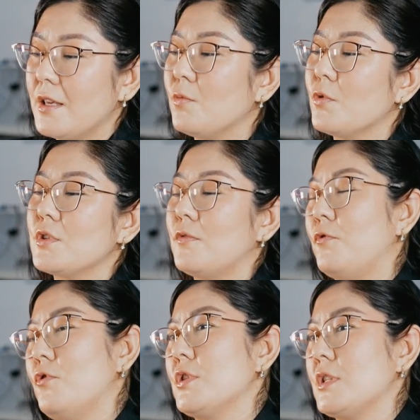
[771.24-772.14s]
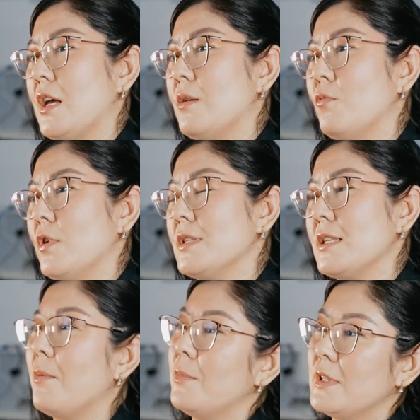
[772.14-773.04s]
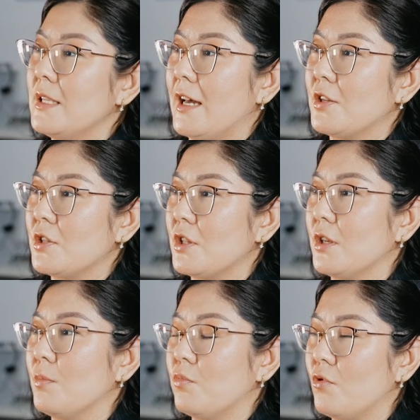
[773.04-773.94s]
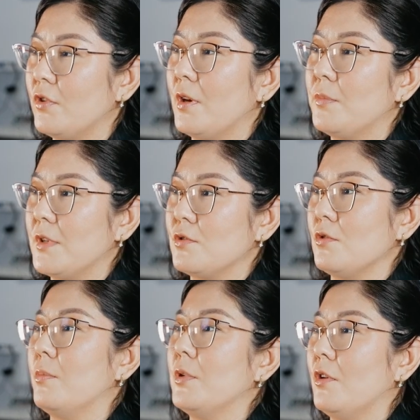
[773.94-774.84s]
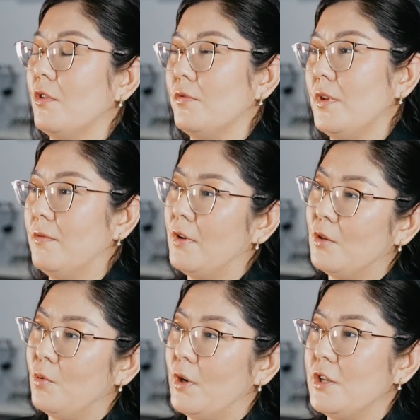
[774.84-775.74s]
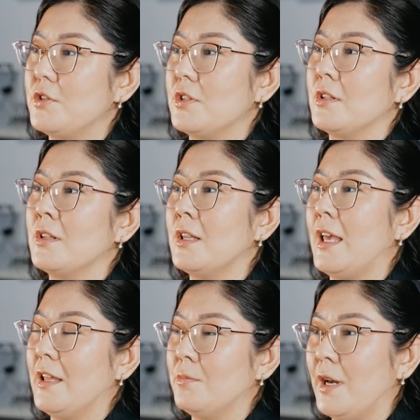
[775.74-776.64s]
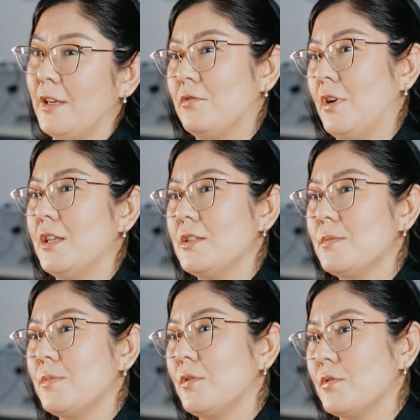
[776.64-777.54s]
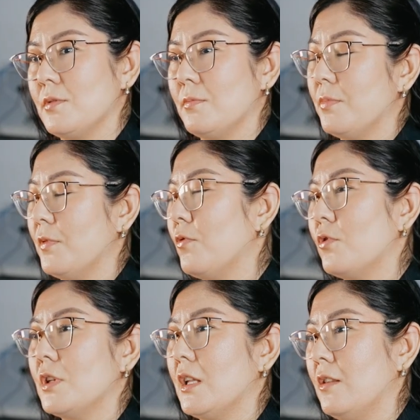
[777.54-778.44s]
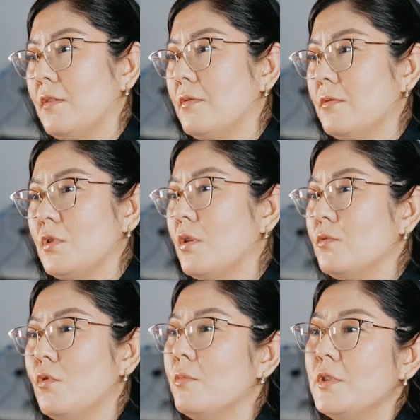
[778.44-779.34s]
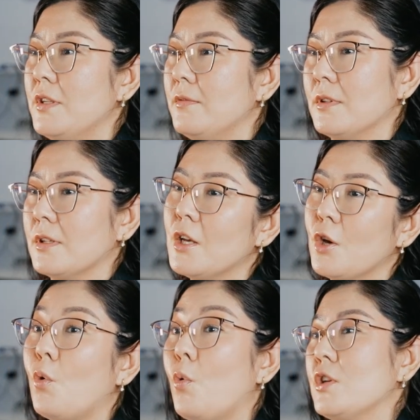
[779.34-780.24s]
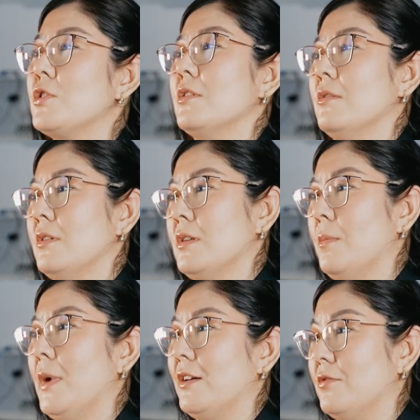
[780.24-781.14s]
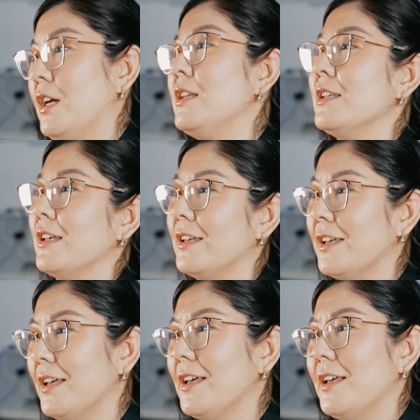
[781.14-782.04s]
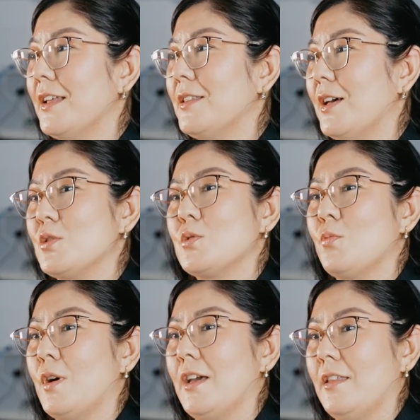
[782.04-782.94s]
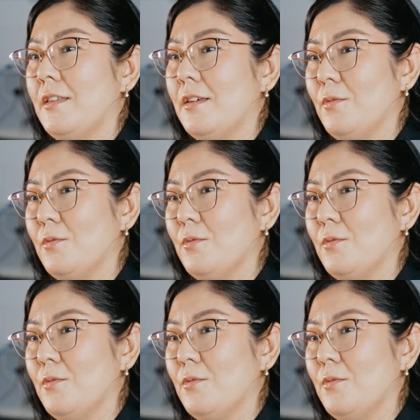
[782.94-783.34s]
was the first time when somebody actually brought up this topic of evaluation and my grades, because before that nobody even questioned my grading. That's why I think it